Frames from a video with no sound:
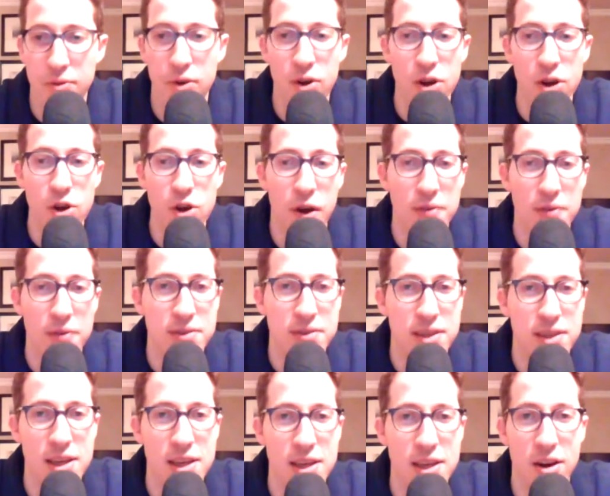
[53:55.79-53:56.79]
for
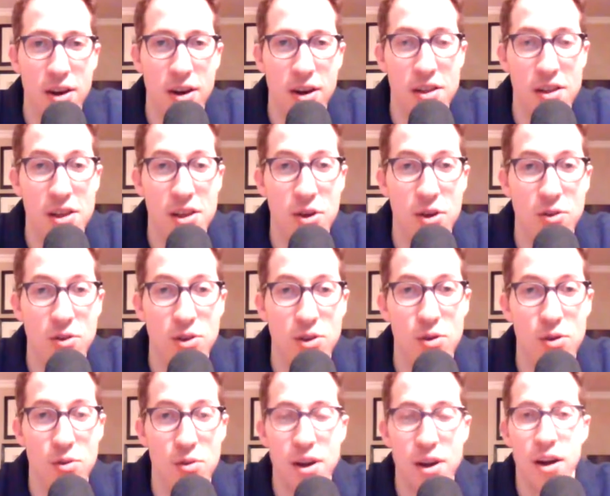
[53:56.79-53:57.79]
UFC London at the O2
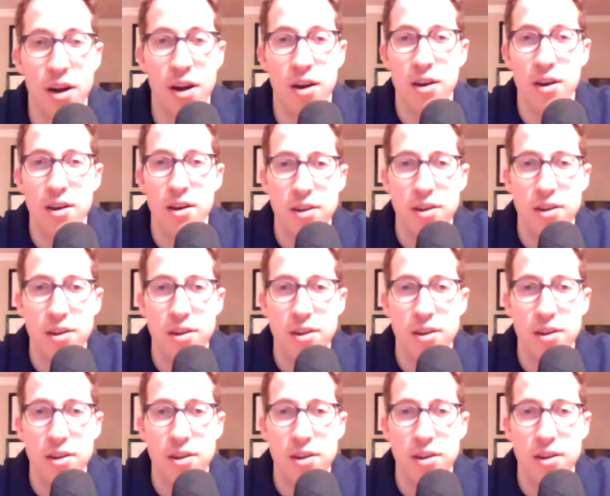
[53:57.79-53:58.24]
Arena.